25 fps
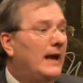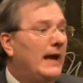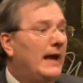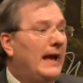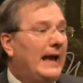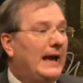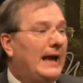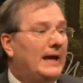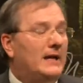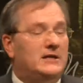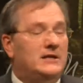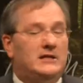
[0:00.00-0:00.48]

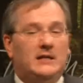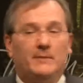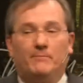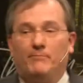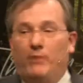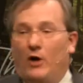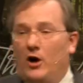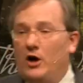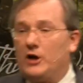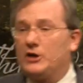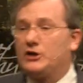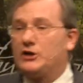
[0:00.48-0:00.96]
and
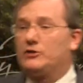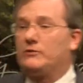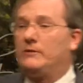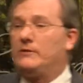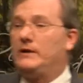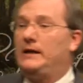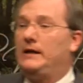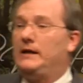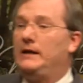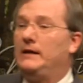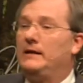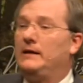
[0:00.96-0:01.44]

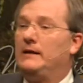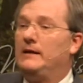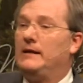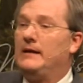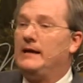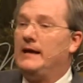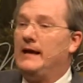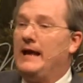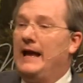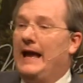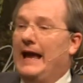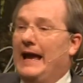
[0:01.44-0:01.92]
debauchery
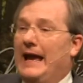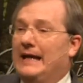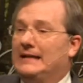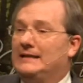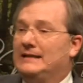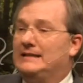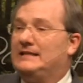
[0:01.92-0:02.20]
and